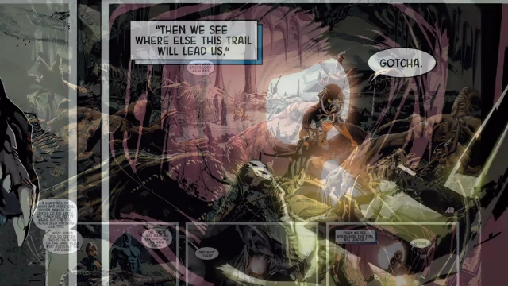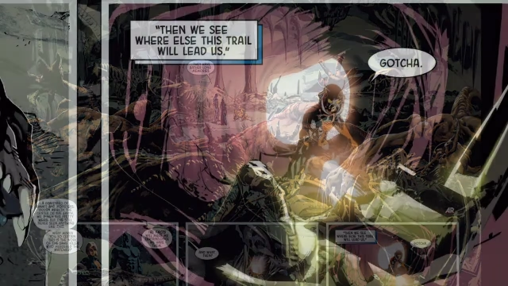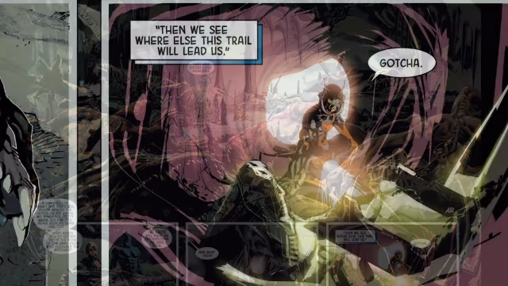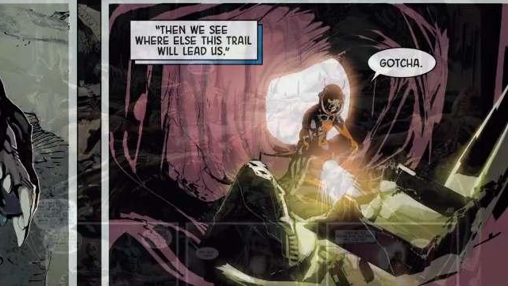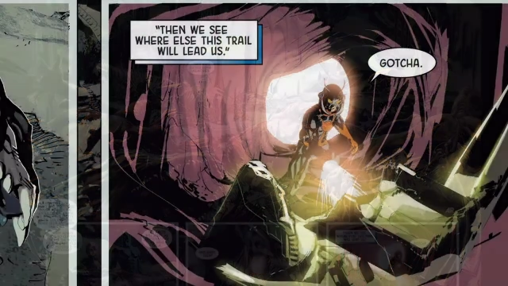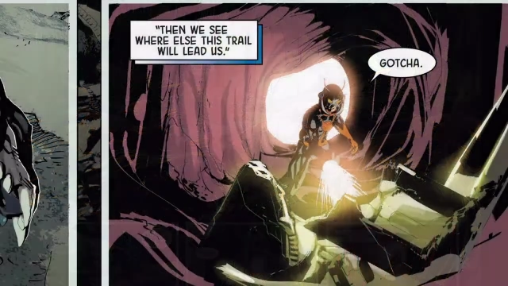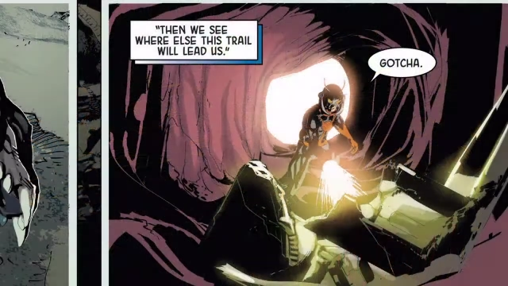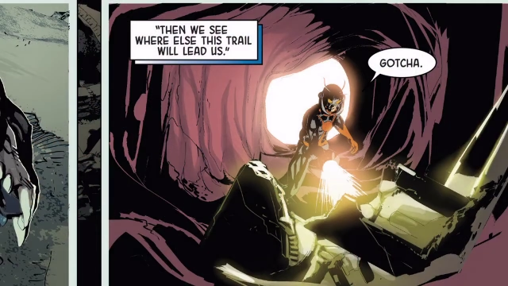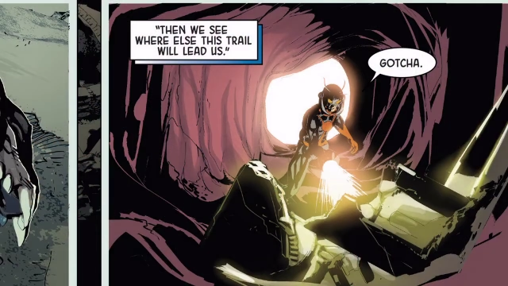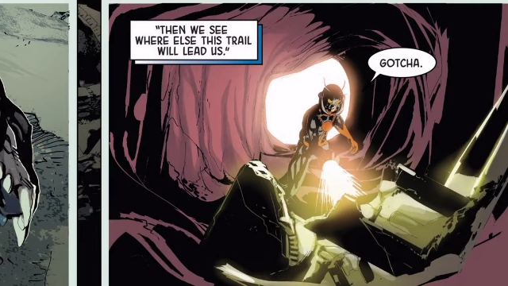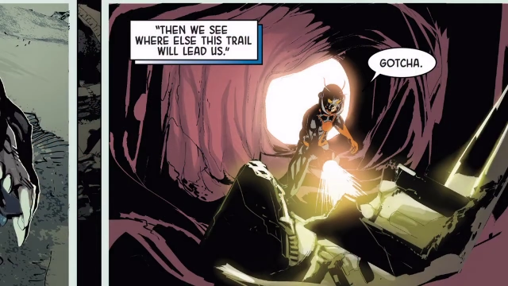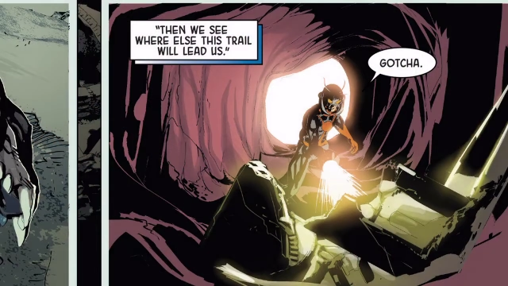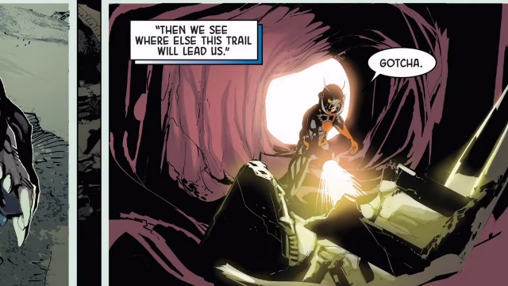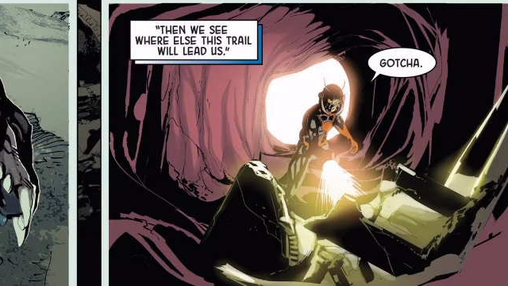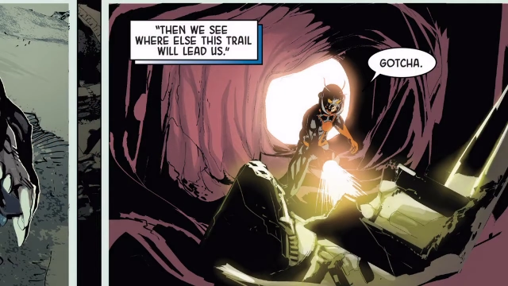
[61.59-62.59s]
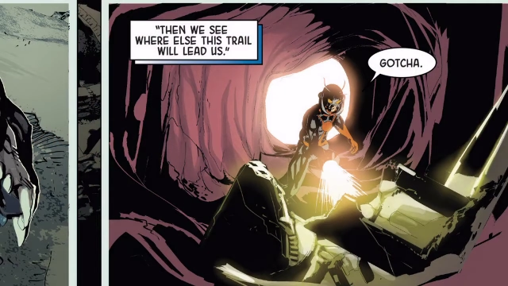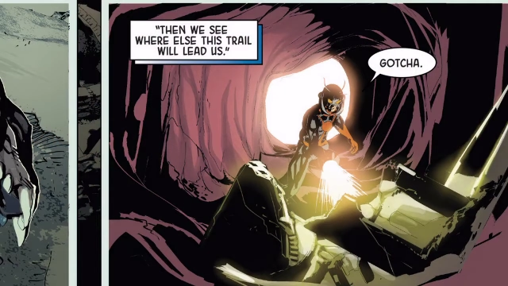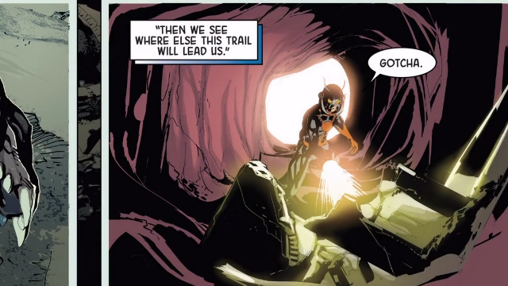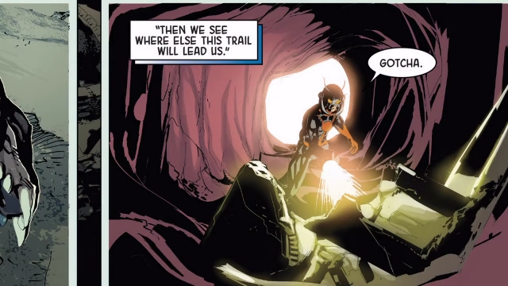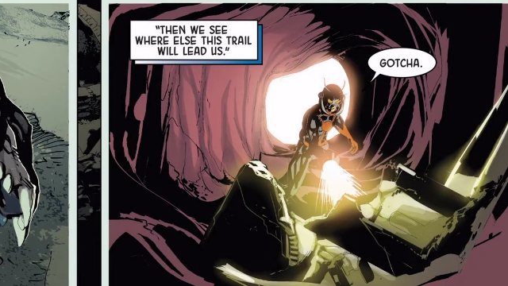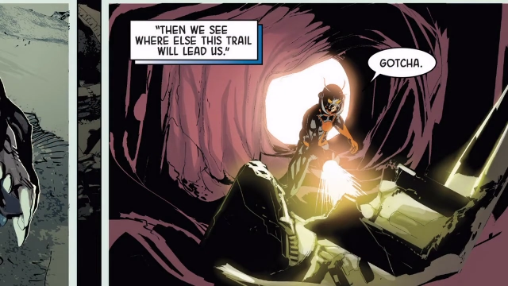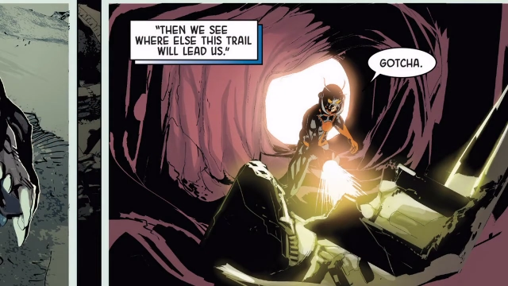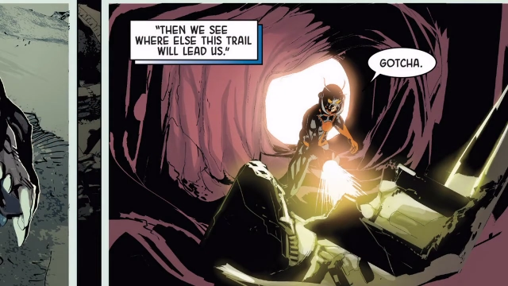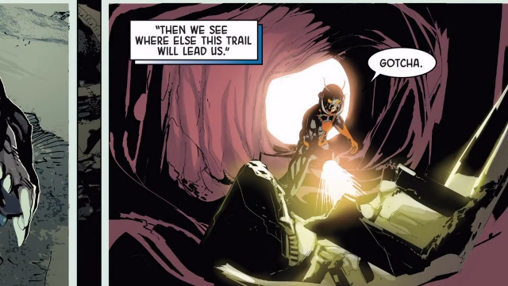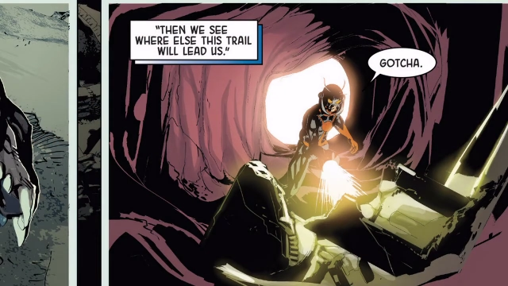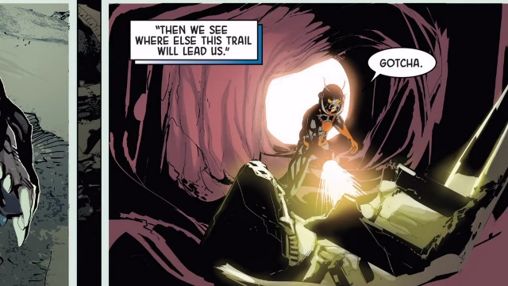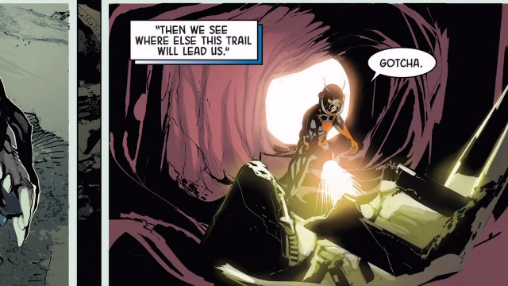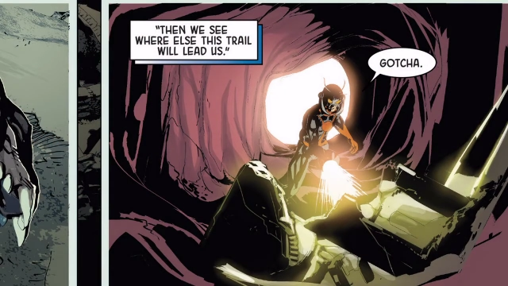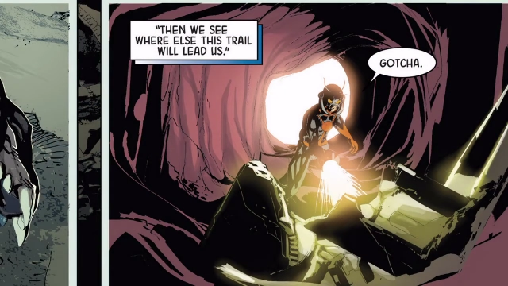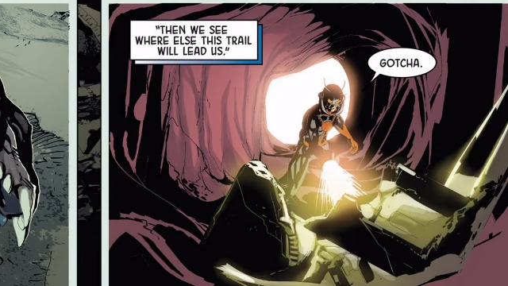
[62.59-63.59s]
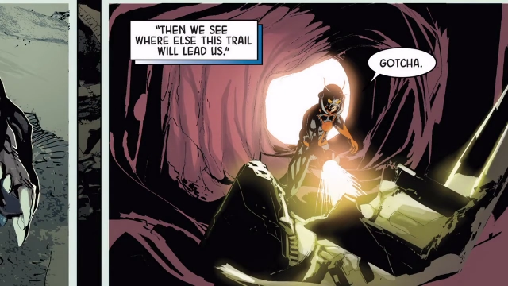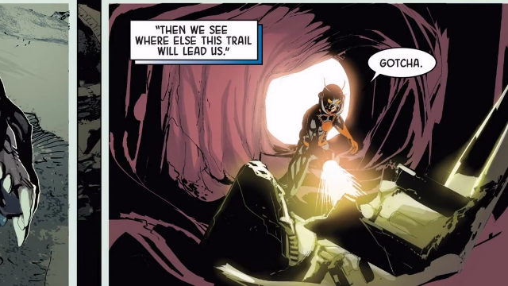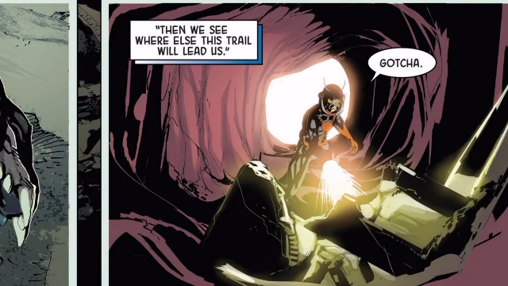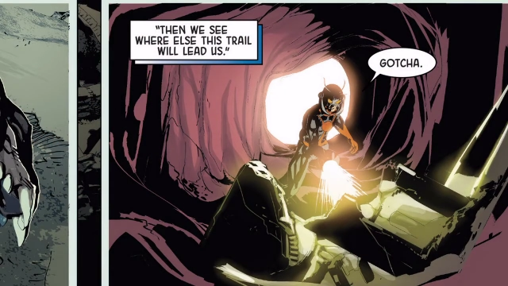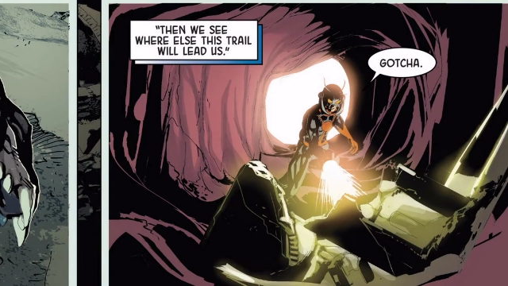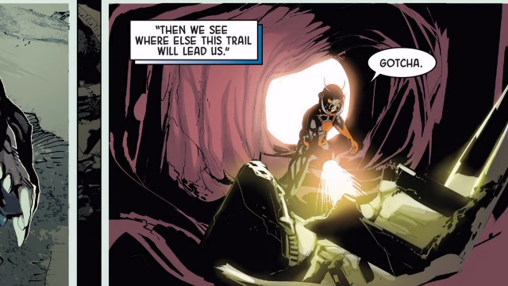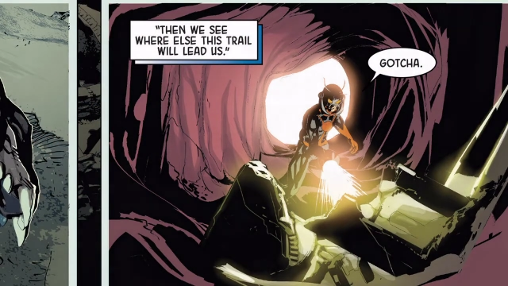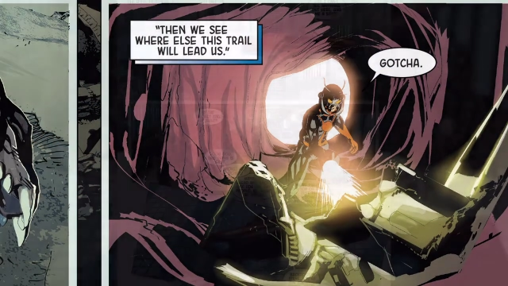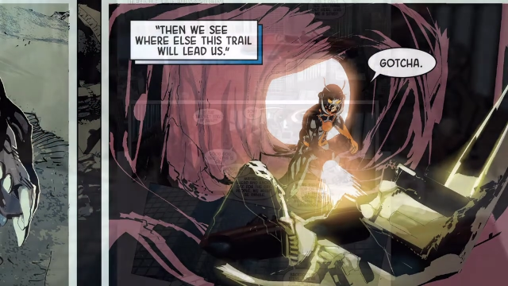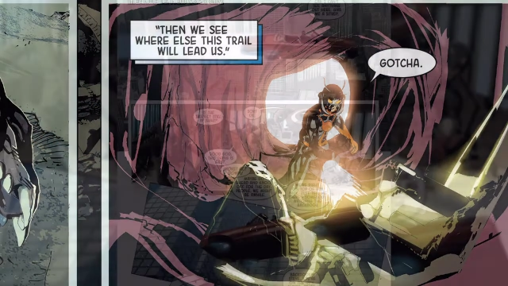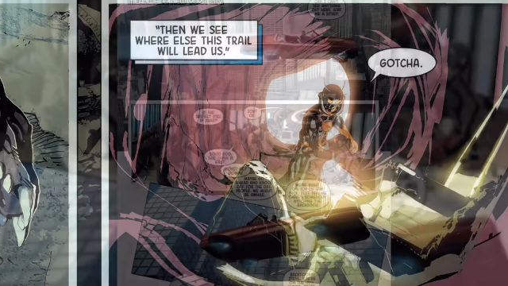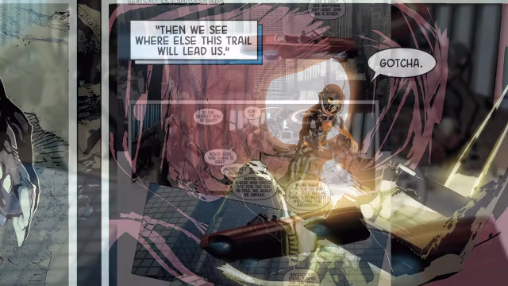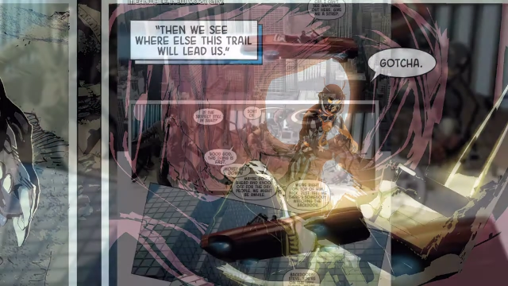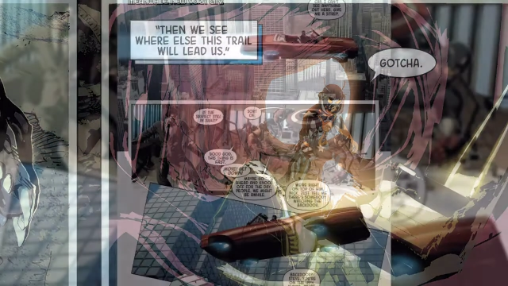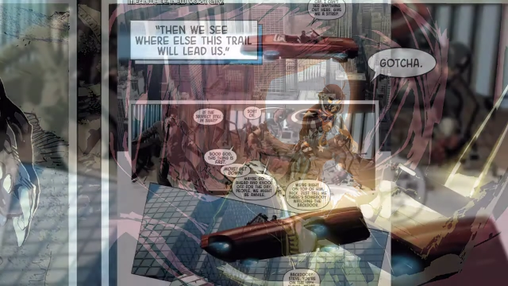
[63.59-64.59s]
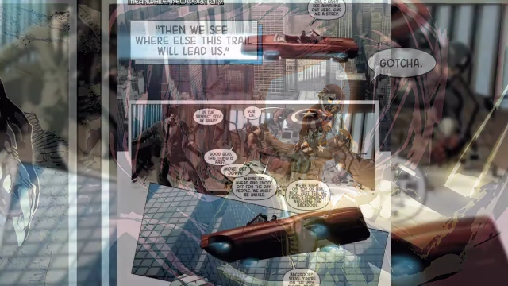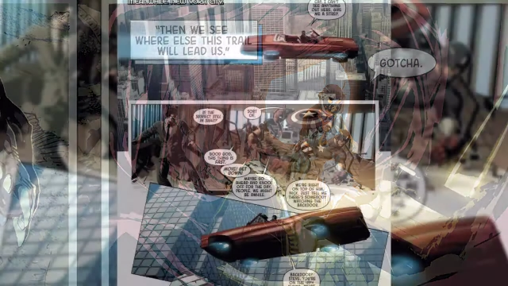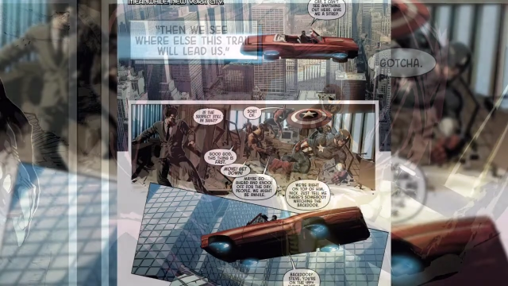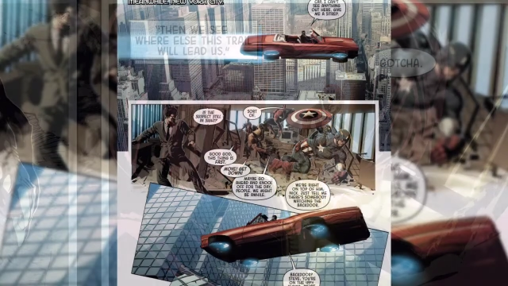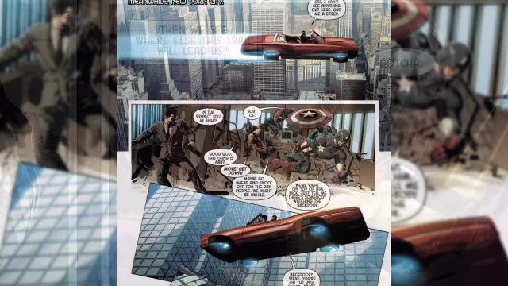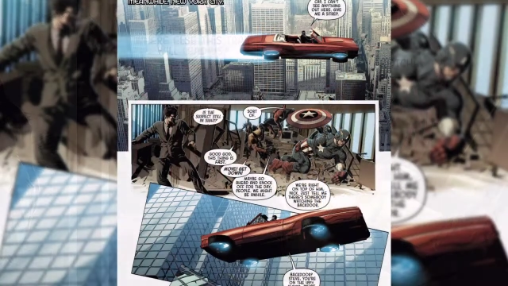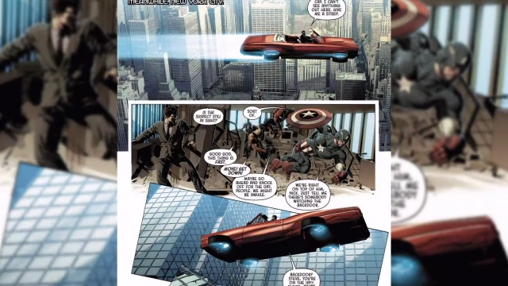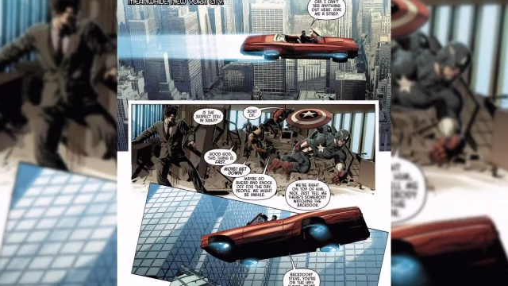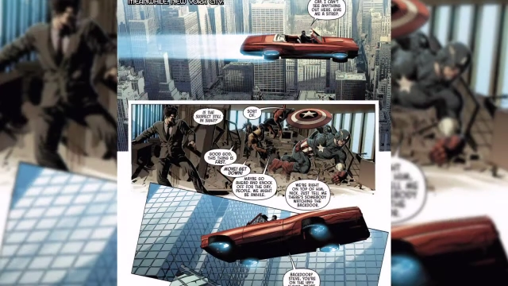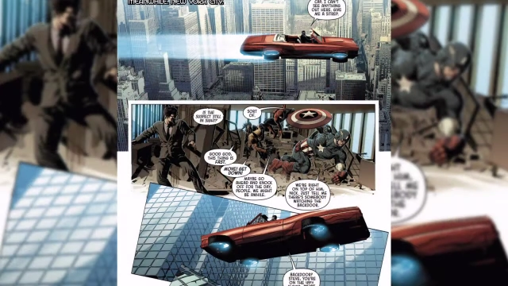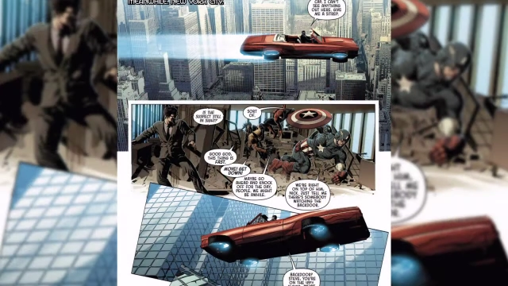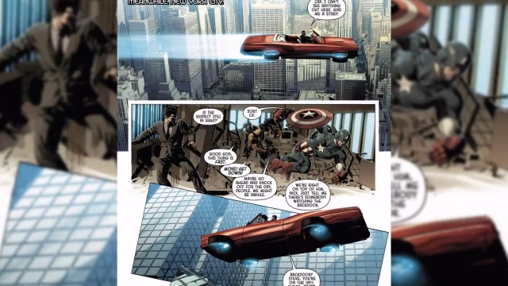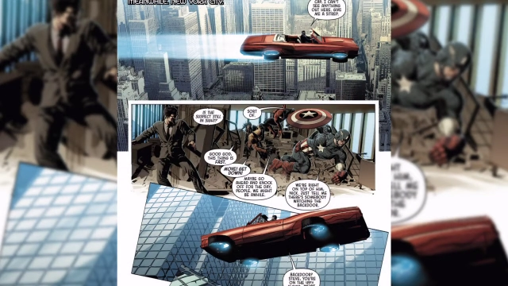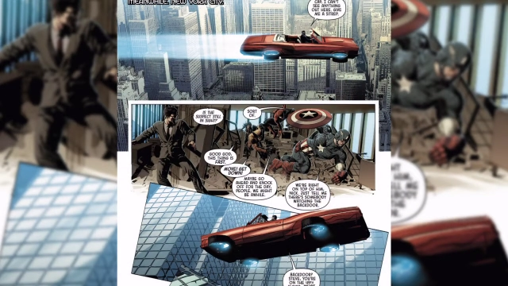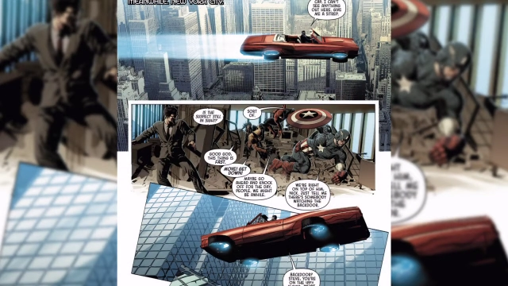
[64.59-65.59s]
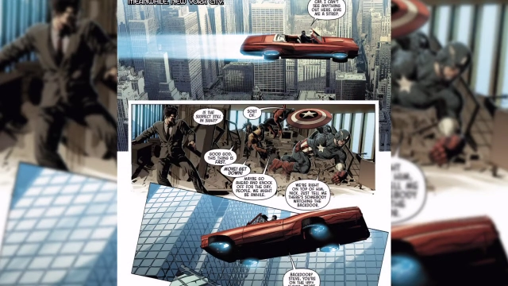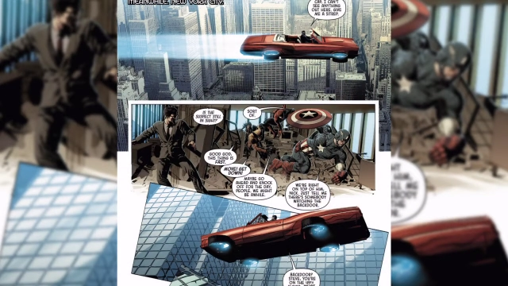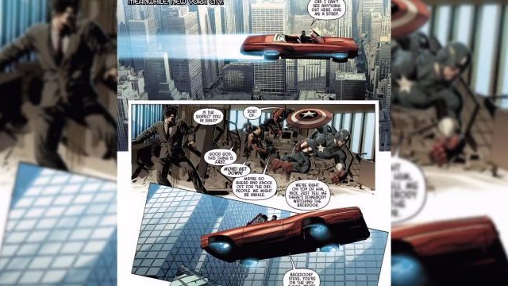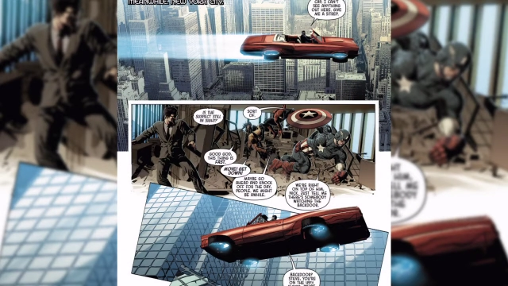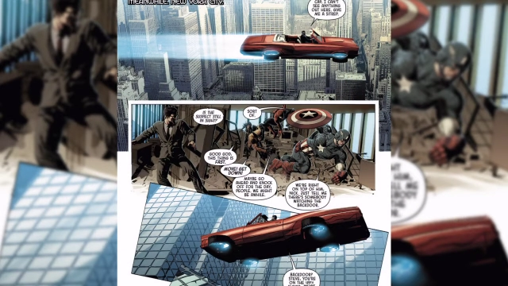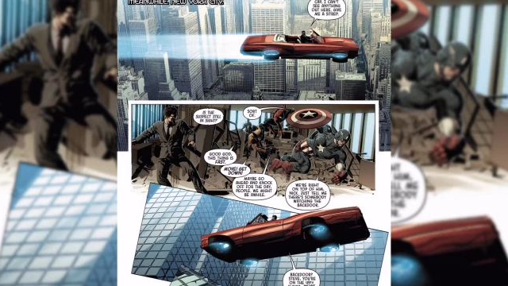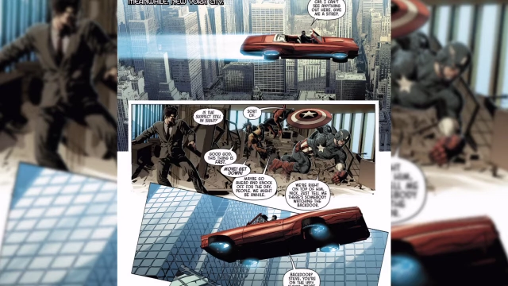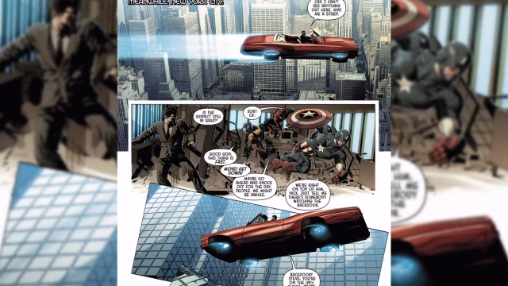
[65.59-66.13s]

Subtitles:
No face is visible, so there are no lips to read.